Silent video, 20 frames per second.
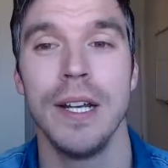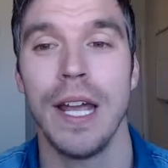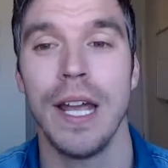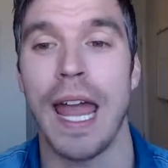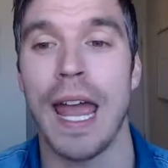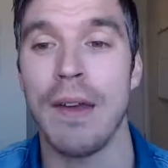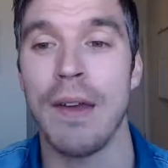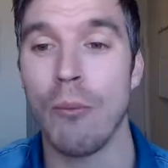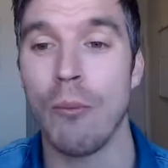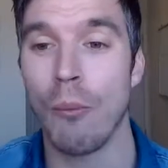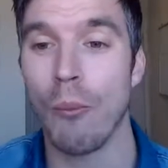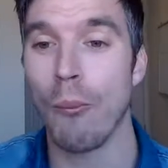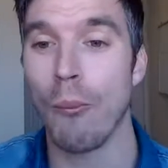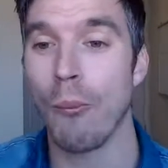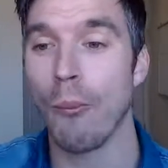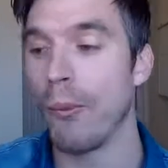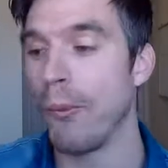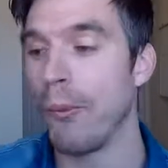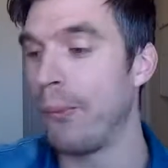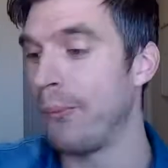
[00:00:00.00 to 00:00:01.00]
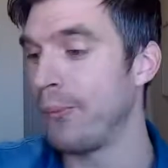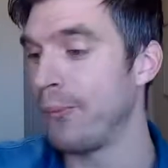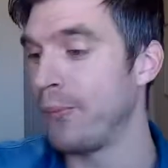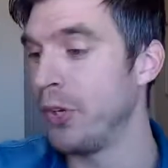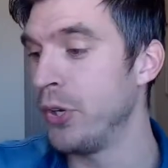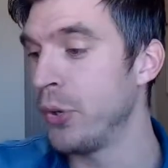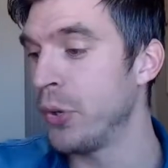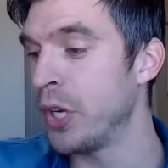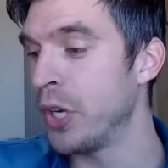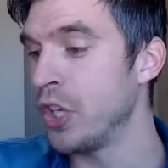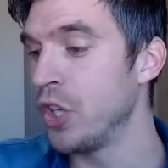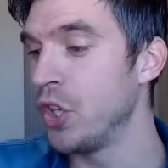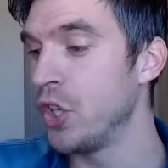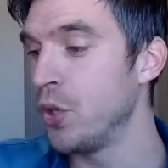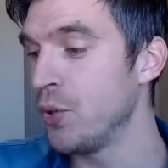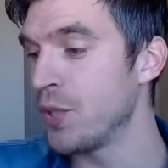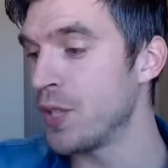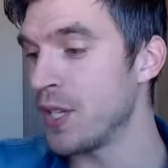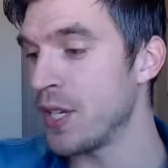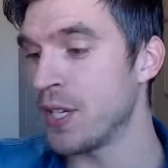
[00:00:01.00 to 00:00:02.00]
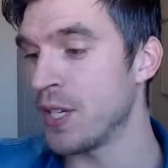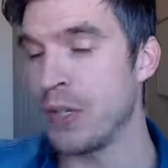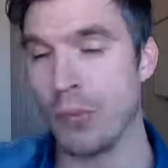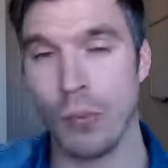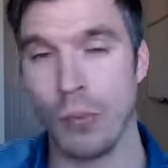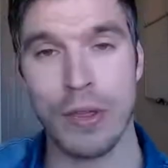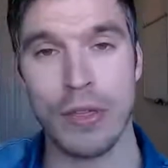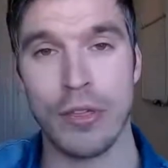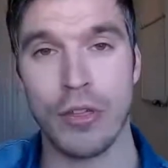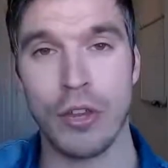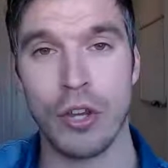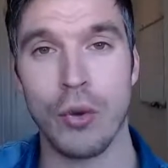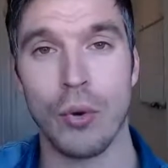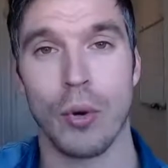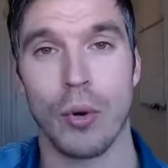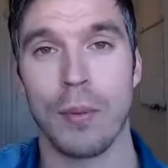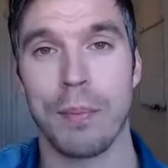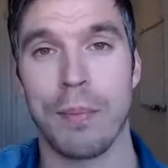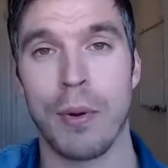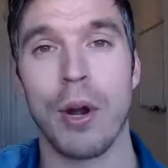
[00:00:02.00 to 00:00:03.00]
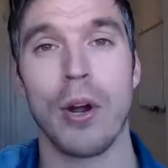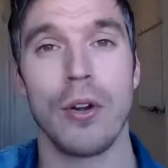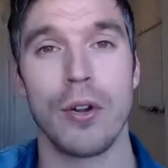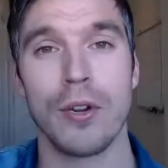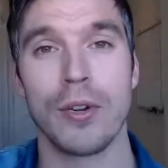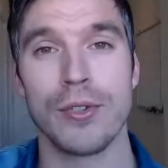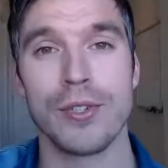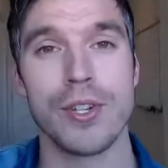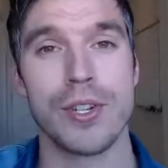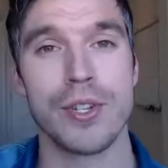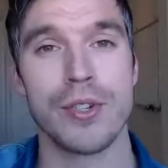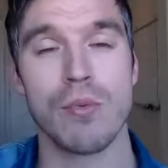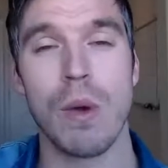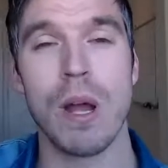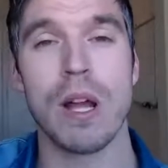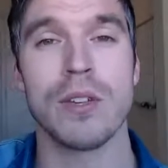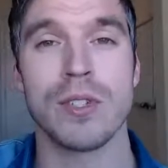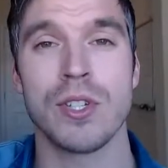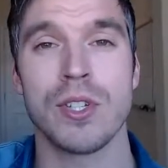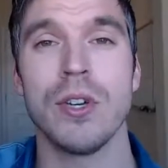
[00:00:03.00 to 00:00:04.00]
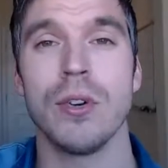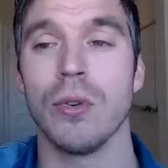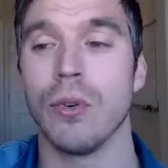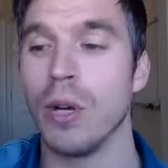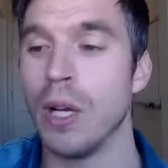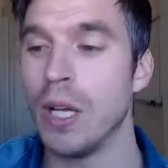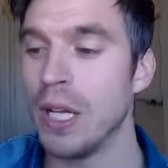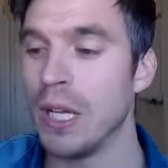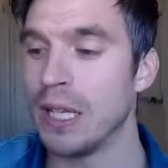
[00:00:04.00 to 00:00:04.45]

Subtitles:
And you can use this with your partners as well, too.